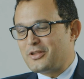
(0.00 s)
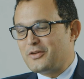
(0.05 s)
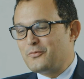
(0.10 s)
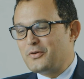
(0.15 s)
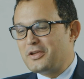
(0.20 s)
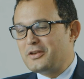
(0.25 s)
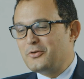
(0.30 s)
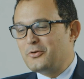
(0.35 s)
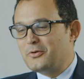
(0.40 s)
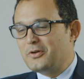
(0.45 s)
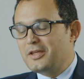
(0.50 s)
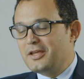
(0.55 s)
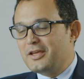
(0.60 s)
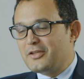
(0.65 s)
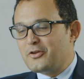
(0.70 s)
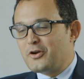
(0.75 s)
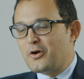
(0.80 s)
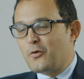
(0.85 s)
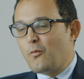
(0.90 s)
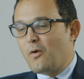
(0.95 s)
If we know,
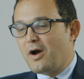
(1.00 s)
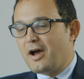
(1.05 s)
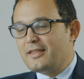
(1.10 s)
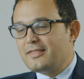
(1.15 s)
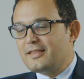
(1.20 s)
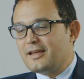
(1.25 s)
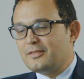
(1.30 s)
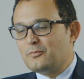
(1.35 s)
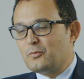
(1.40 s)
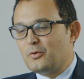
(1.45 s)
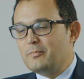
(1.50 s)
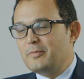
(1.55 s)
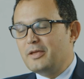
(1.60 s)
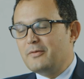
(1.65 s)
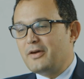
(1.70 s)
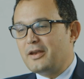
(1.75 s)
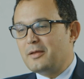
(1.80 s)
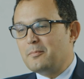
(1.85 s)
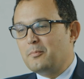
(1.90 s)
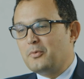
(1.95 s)
you know why that will be
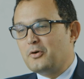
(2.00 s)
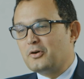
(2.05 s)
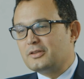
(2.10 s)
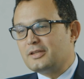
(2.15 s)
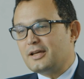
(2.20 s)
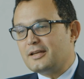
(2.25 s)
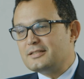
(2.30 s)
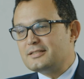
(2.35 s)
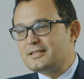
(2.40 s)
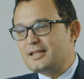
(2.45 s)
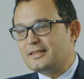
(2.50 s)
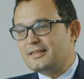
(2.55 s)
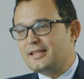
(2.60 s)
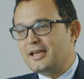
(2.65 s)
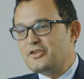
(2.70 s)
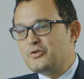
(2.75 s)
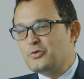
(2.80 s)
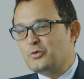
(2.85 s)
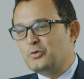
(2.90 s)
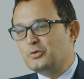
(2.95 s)
very important is that
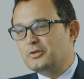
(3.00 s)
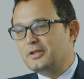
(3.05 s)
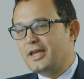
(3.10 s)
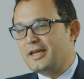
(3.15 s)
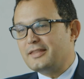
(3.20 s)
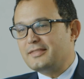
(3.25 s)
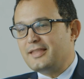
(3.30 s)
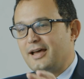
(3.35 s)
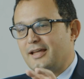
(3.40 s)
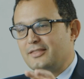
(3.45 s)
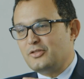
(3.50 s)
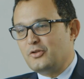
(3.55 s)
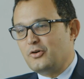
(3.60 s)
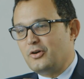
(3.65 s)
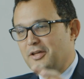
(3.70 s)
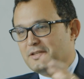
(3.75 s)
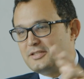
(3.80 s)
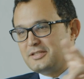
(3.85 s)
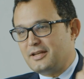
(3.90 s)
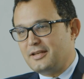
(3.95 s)
then you could get that
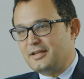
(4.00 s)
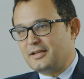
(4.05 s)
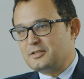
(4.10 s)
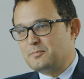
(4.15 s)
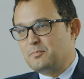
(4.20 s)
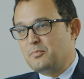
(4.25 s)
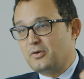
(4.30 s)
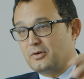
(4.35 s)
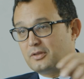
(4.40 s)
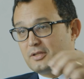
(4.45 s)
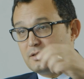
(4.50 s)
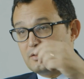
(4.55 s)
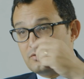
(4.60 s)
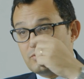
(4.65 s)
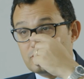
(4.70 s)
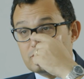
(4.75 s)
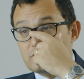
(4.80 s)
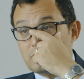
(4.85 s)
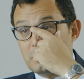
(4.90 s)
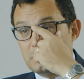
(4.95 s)
knowledge and export it
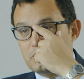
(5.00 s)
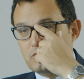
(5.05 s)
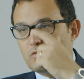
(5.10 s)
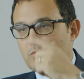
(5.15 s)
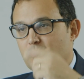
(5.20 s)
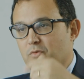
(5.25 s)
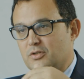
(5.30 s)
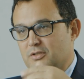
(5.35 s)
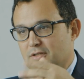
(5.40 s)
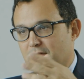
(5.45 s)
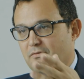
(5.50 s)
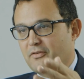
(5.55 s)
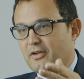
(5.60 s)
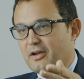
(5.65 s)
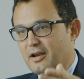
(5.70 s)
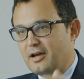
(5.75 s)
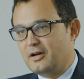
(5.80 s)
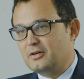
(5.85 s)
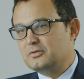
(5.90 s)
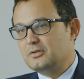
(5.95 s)
to solid tumors and
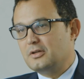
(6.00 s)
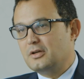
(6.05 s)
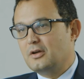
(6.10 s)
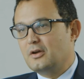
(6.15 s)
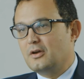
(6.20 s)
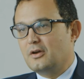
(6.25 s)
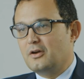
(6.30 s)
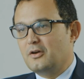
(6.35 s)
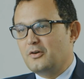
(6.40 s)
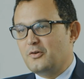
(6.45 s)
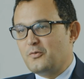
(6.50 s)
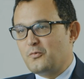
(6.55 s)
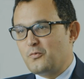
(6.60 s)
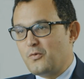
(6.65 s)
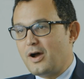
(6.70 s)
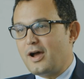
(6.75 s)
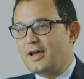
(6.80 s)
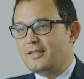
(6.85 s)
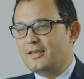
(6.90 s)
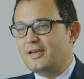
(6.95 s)
figure out
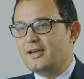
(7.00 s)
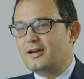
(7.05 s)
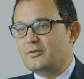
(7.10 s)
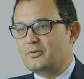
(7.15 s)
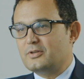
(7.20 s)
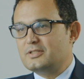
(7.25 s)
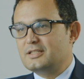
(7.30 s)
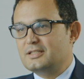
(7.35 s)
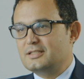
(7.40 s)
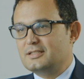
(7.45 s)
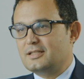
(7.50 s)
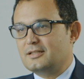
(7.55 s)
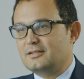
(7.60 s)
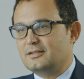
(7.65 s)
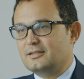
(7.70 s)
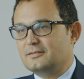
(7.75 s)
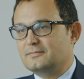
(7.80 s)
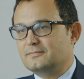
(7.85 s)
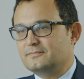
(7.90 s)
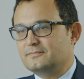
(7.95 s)
why they are resistant.